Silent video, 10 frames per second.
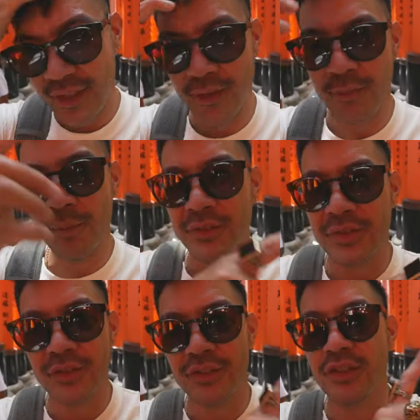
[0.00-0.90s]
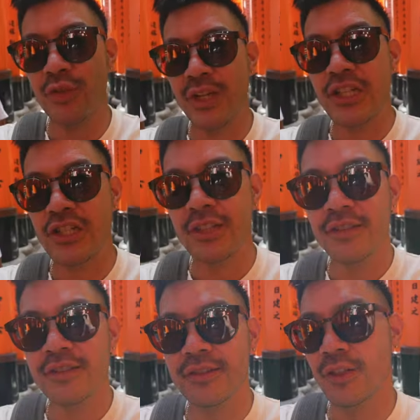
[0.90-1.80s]
and most of those are
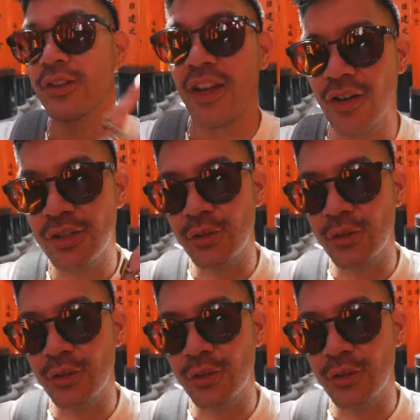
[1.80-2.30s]
donations, or they are